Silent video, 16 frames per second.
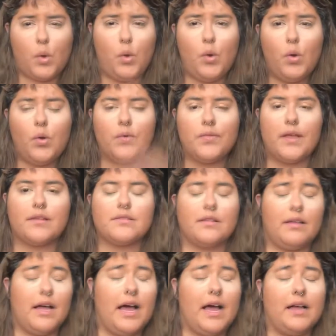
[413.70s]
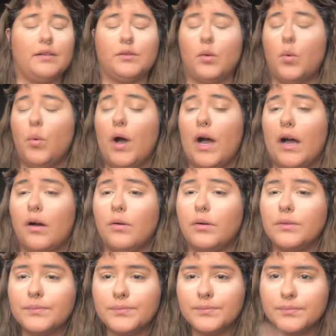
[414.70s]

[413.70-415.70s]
Ooh, that was a lot, wow.